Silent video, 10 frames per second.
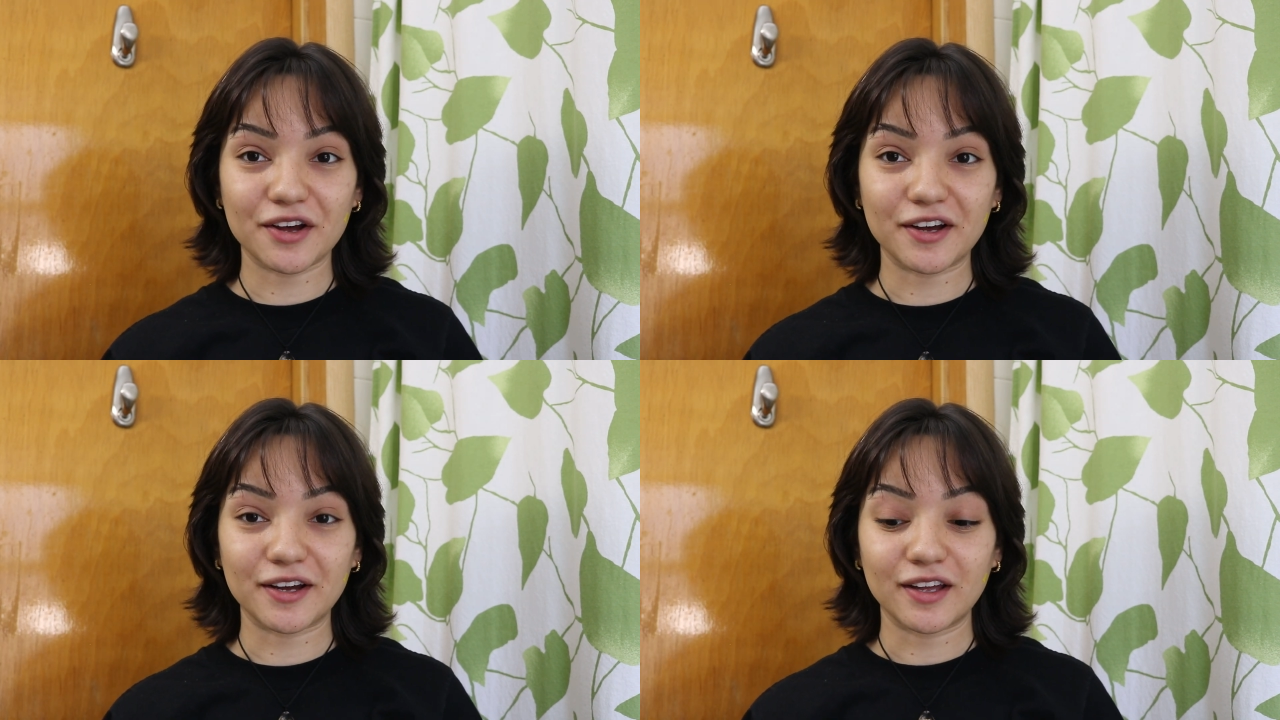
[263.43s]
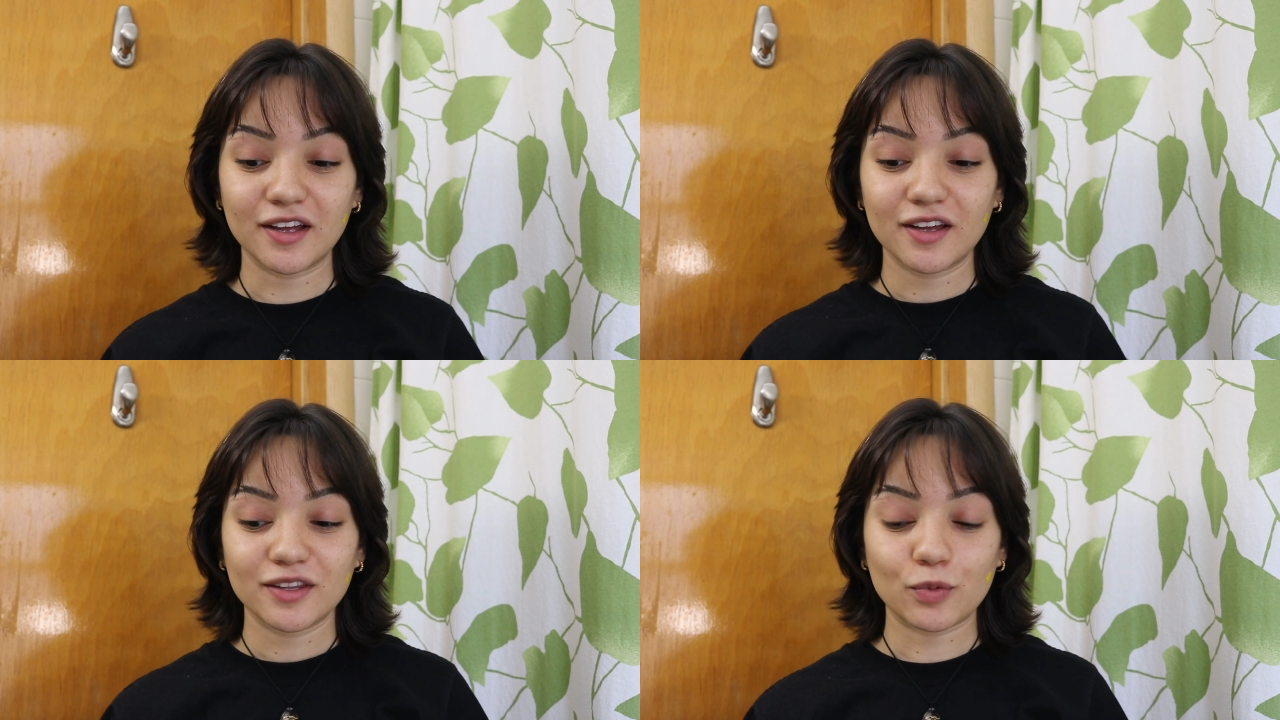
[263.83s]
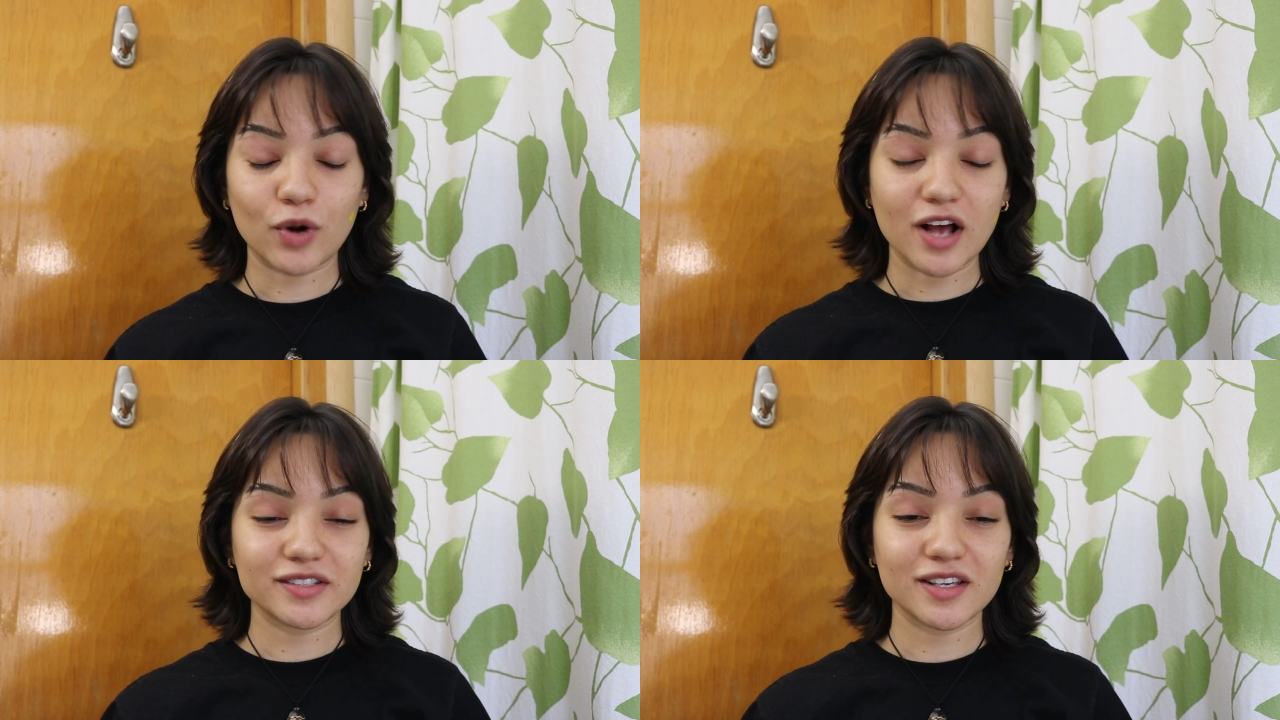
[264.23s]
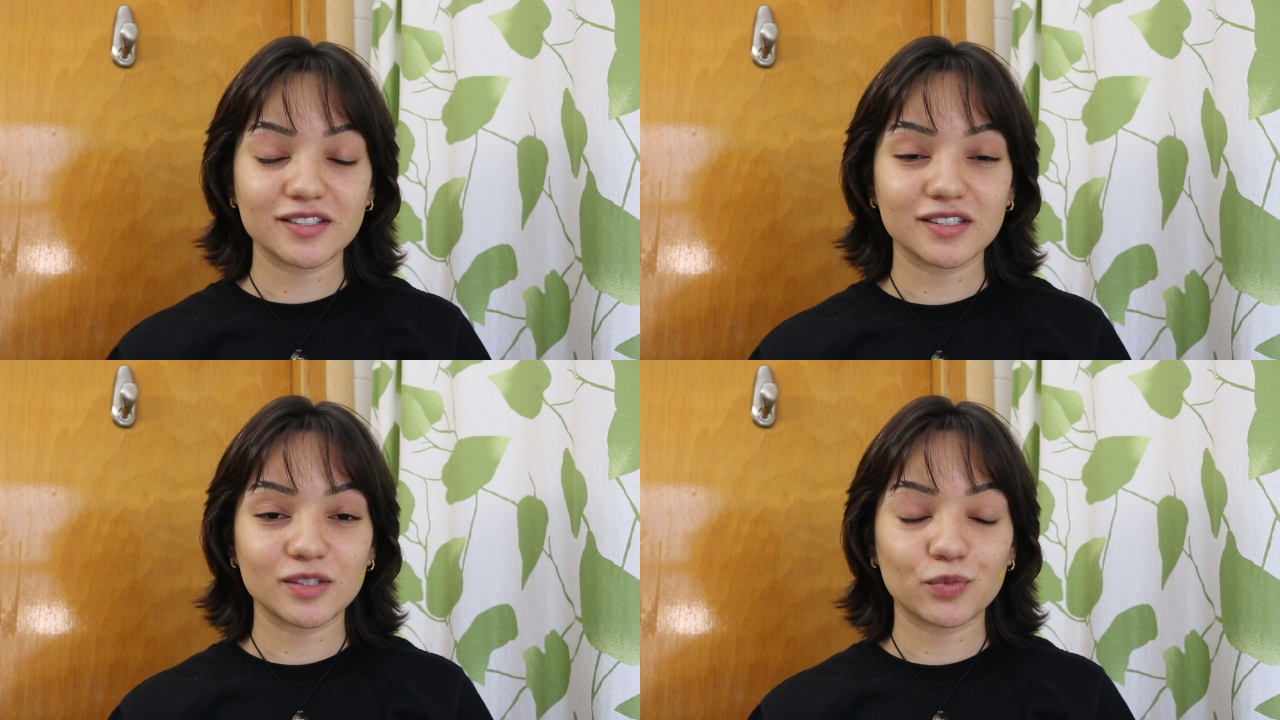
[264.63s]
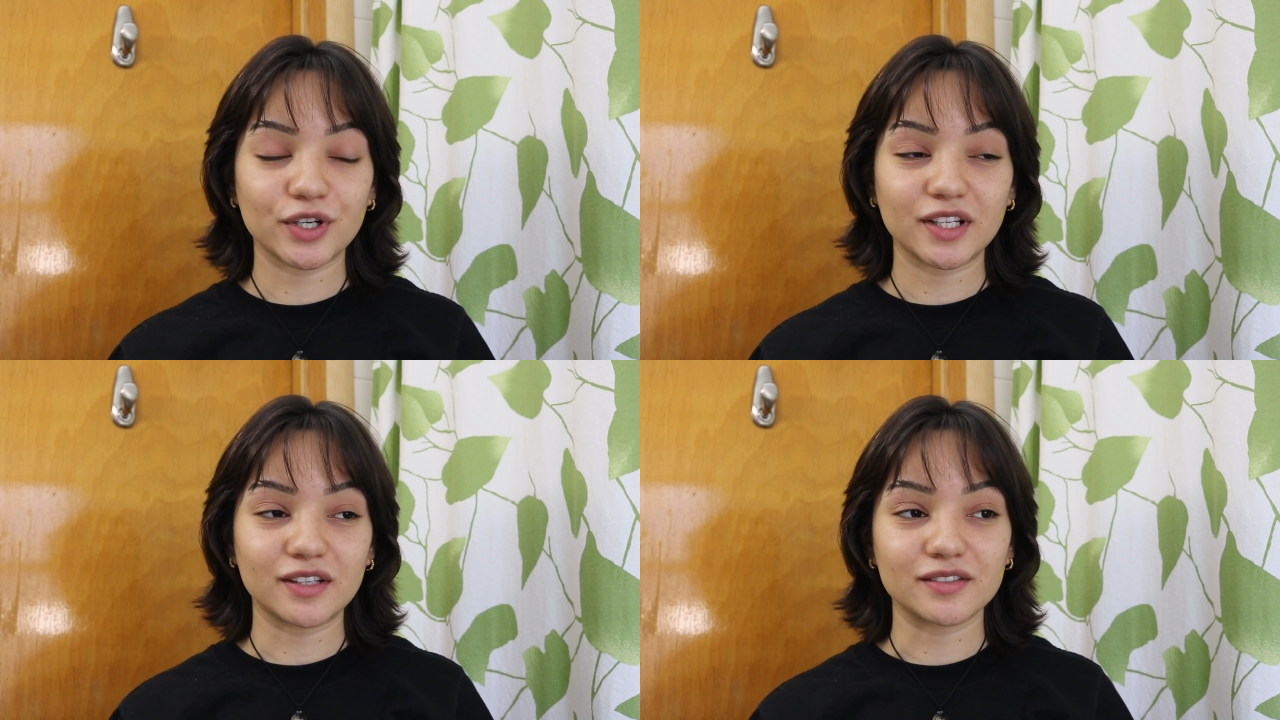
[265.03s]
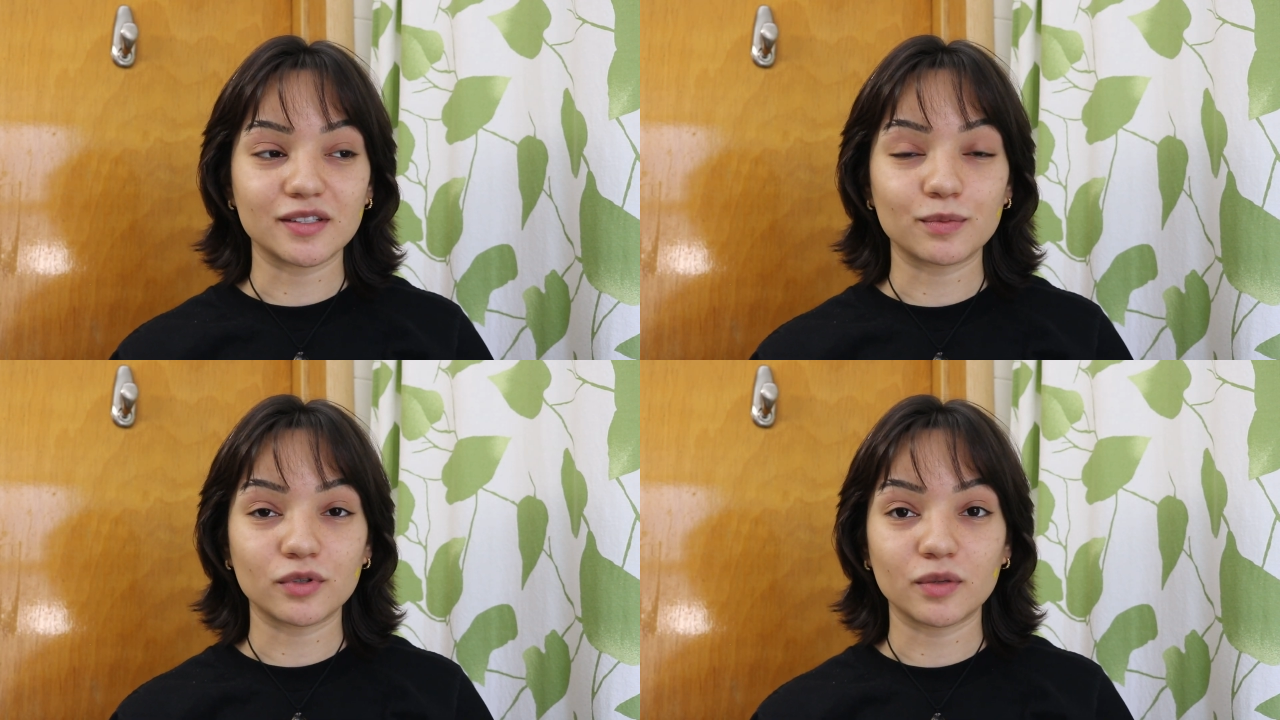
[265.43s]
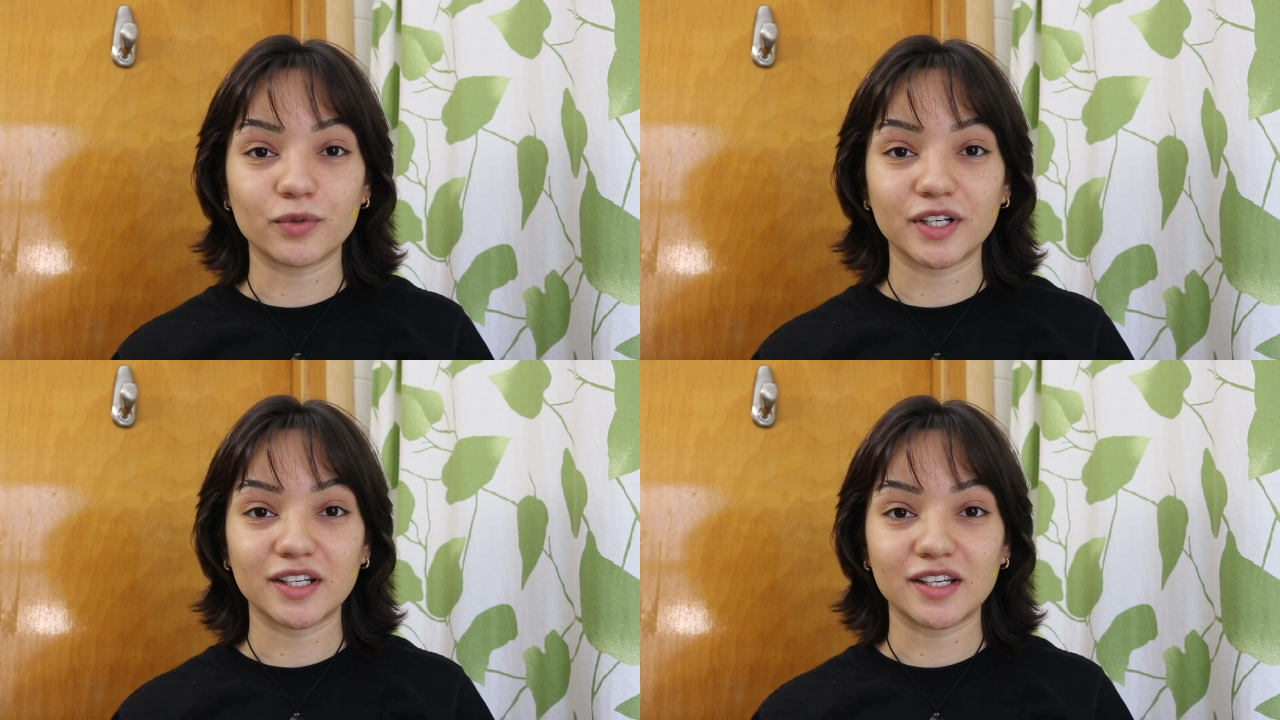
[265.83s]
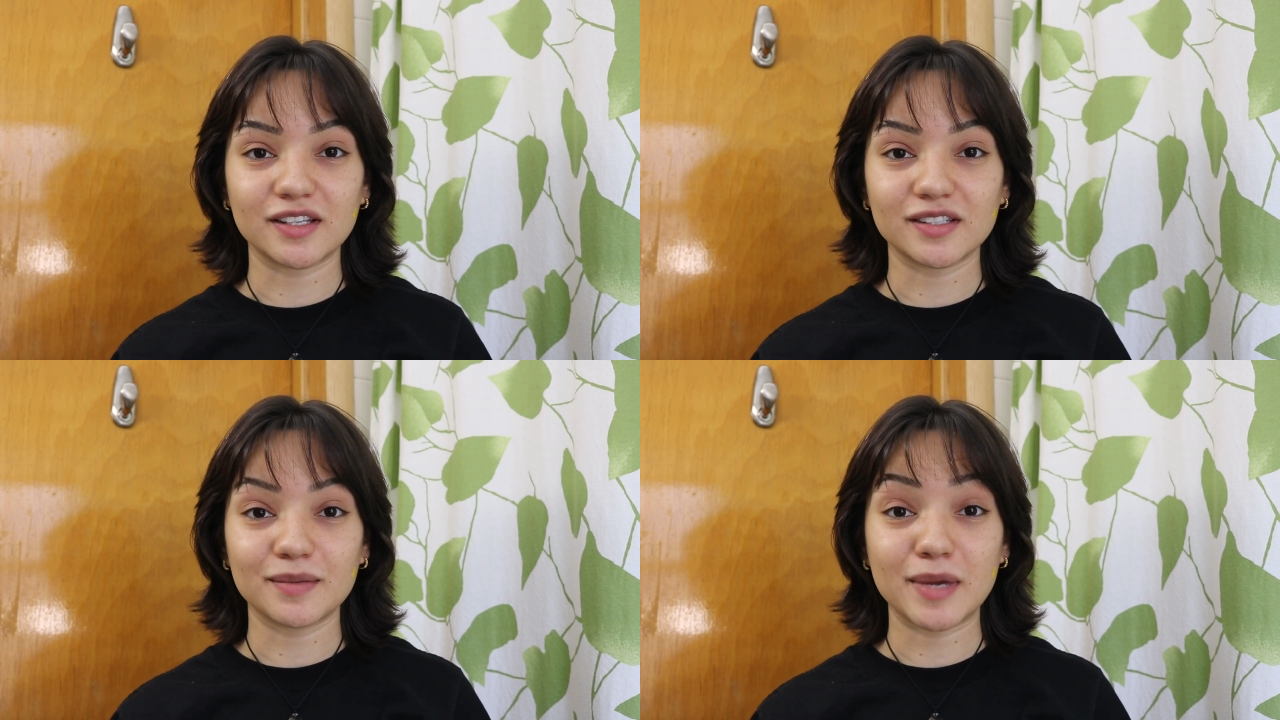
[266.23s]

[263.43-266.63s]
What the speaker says: The process is pretty simple and pretty easy,